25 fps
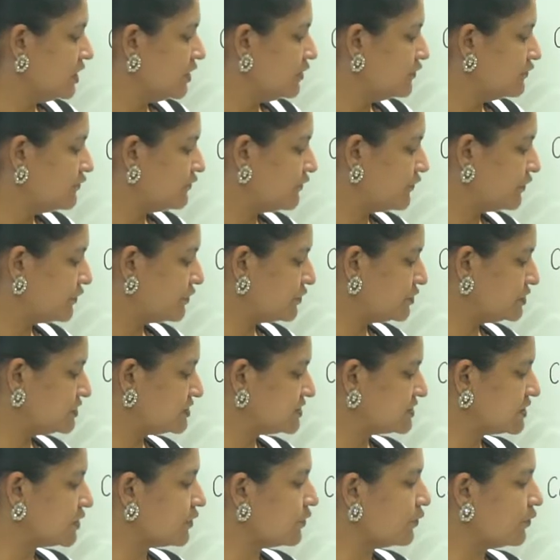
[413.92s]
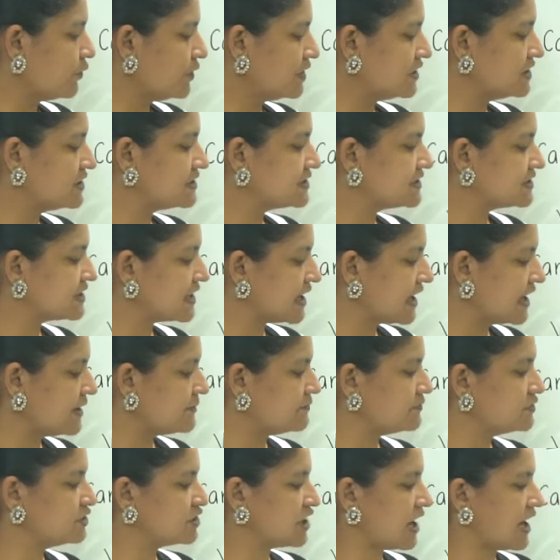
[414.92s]
Foods with
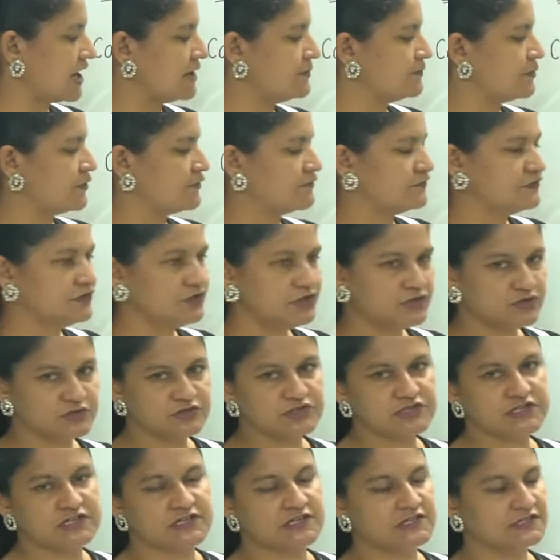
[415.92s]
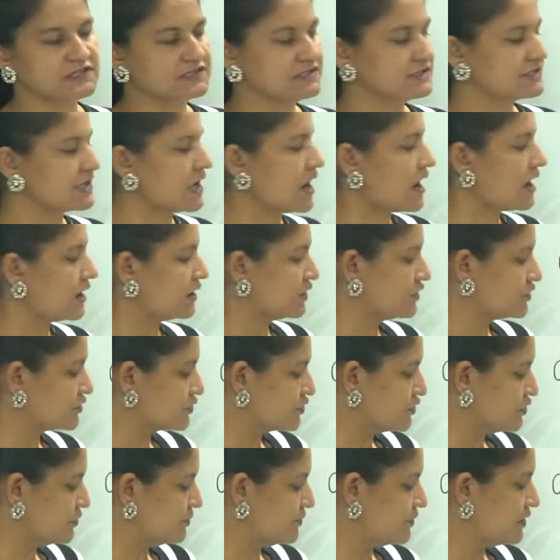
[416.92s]
same type of nutrients are
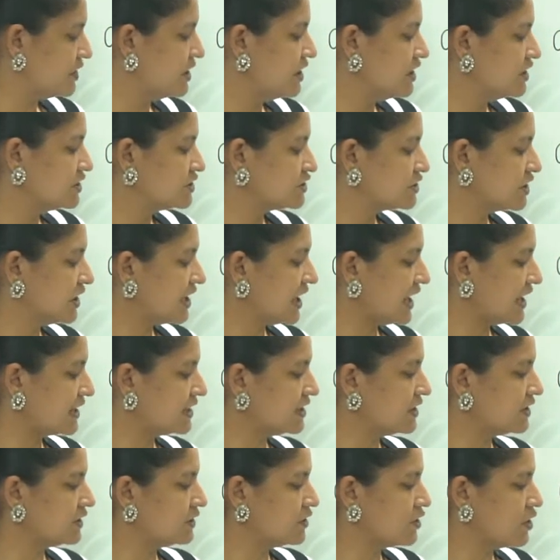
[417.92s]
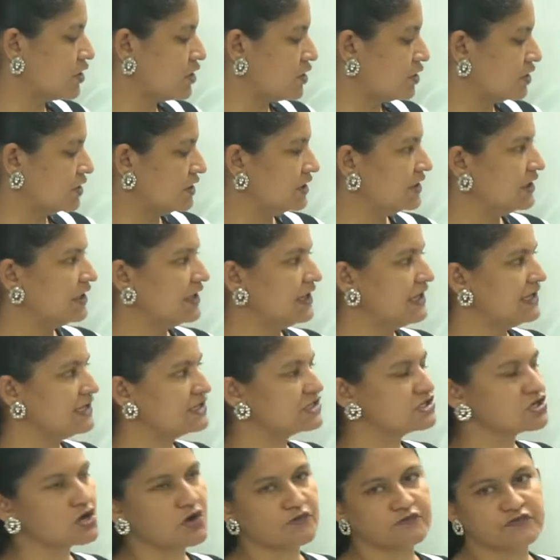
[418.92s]
grouped together on
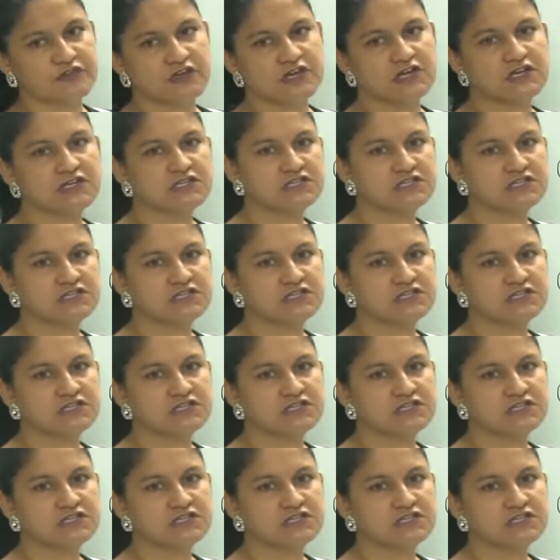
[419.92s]
each of the